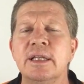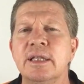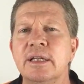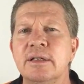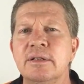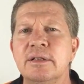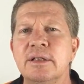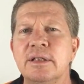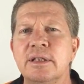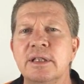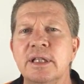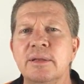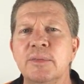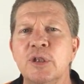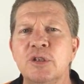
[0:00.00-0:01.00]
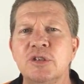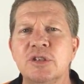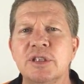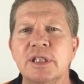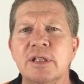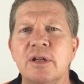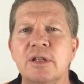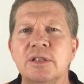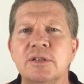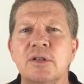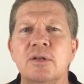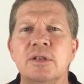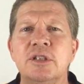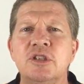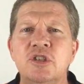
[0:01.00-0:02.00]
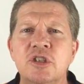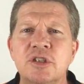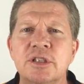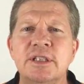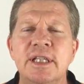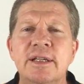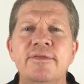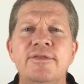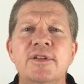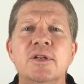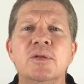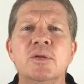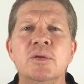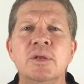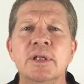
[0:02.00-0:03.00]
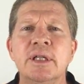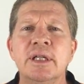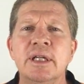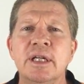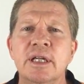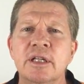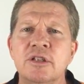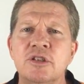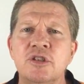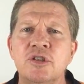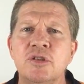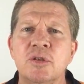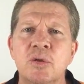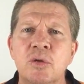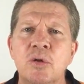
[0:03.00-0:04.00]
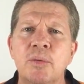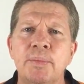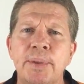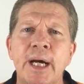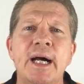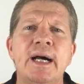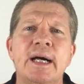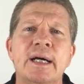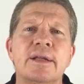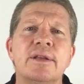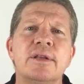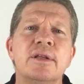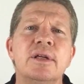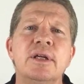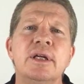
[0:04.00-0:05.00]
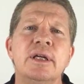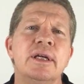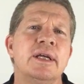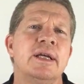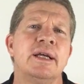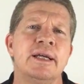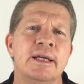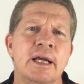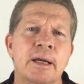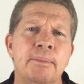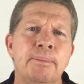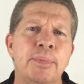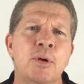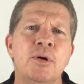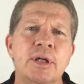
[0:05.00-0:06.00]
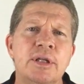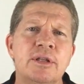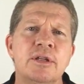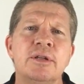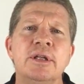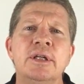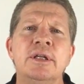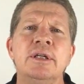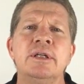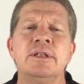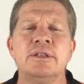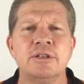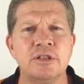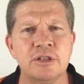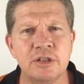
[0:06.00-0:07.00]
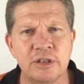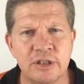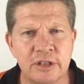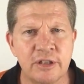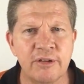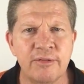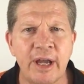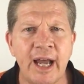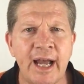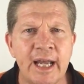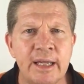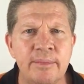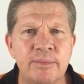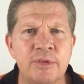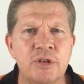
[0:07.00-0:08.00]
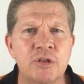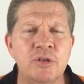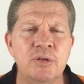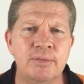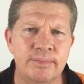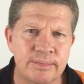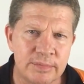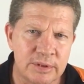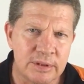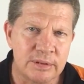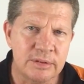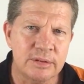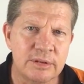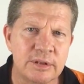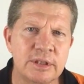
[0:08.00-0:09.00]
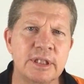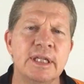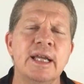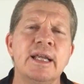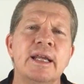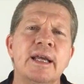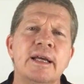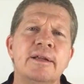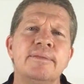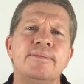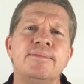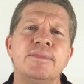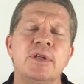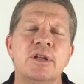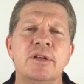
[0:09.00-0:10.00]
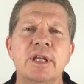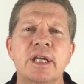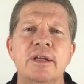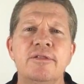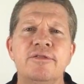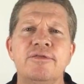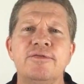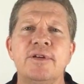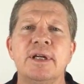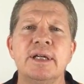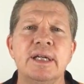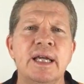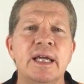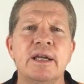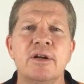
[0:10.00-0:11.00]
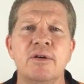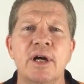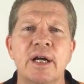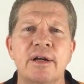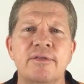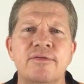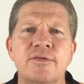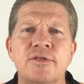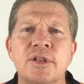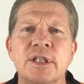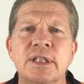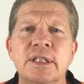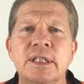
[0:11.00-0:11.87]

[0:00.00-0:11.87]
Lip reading: the emergency lights on and just give you a sure path, a point to aim to get out. You think of aircraft